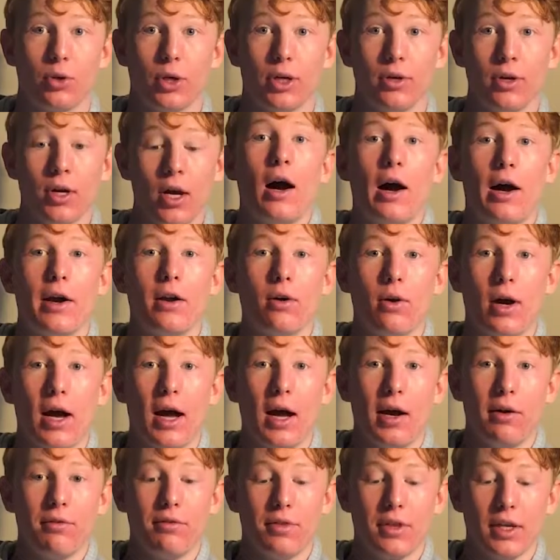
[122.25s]
to it. I don't
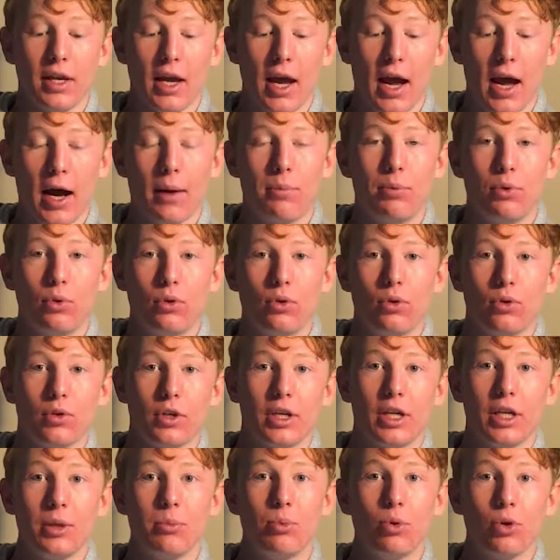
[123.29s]
have the Apple
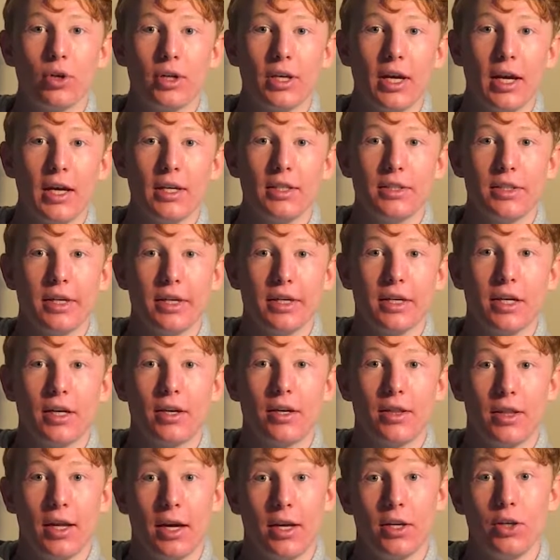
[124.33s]
keyboard case
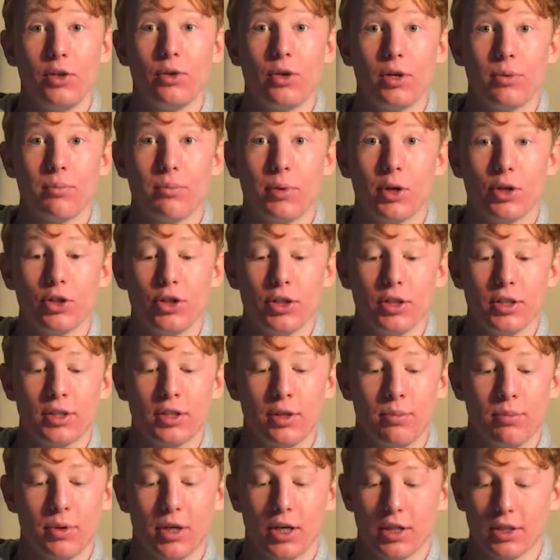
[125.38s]
that you can purchase
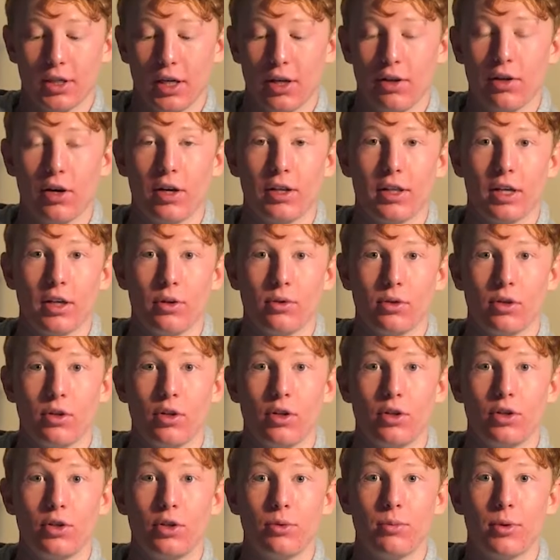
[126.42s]
because I thought that it was a
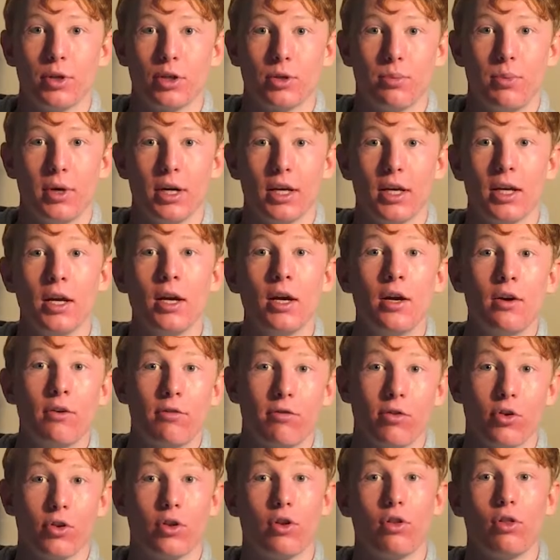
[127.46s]
little too much money
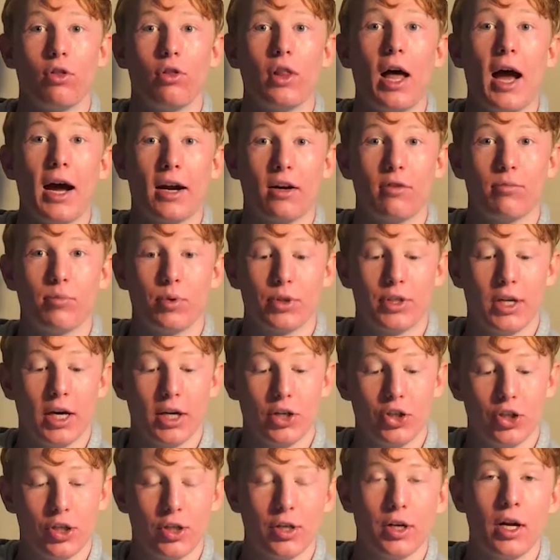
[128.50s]
for the lack of
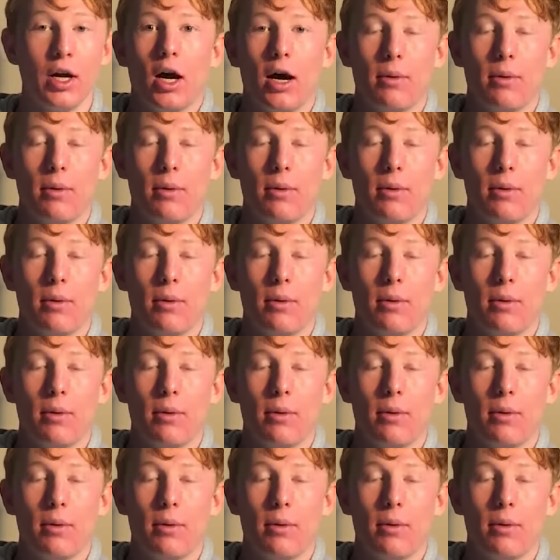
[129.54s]
protection.